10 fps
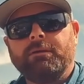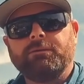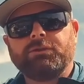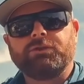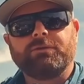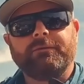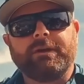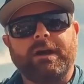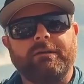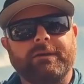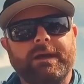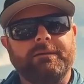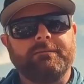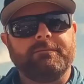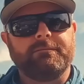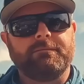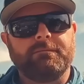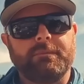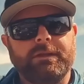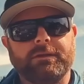just drift off, right?
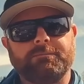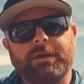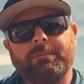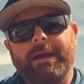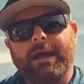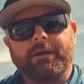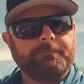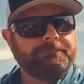Then you're gonna bring it back.